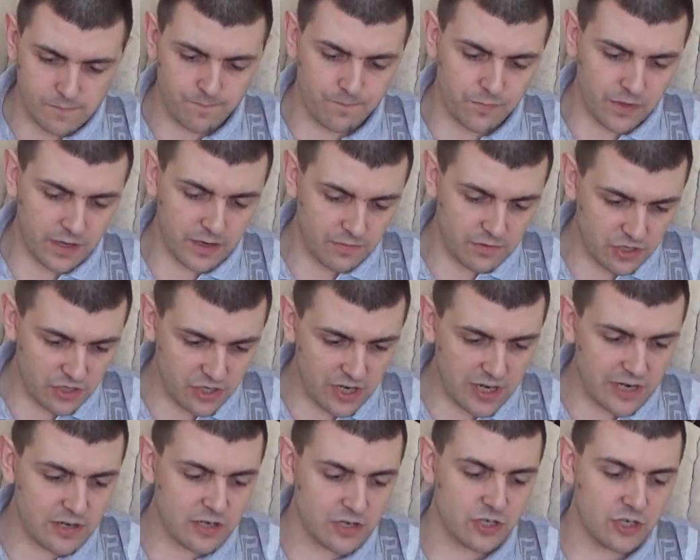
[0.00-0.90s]
I've just
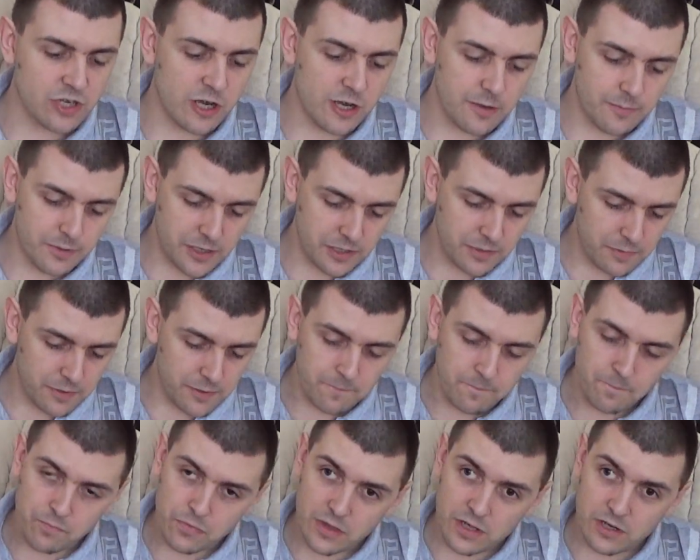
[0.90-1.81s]
eaten a Starburst, but
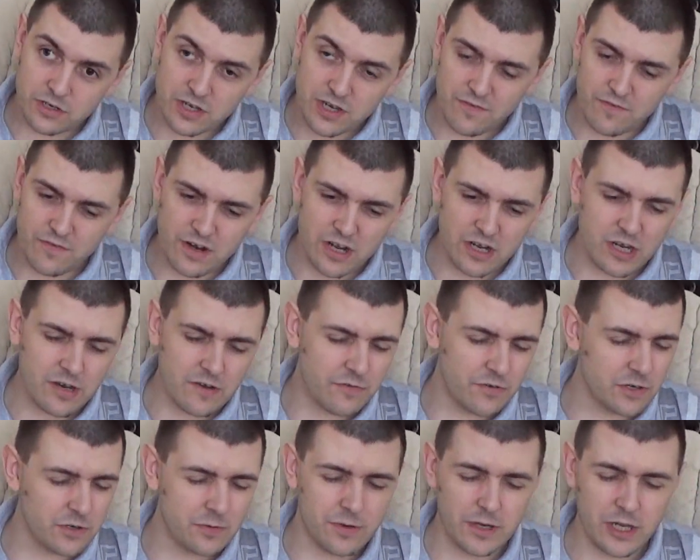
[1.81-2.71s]
there's definitely a
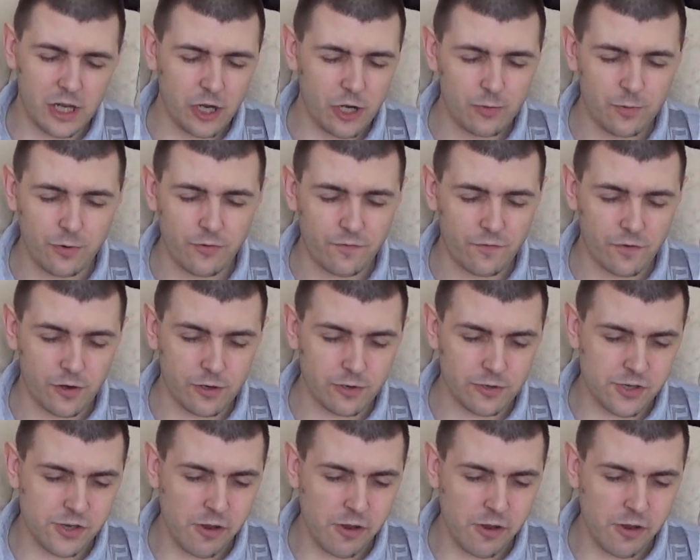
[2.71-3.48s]
difference with the Opal Fruits.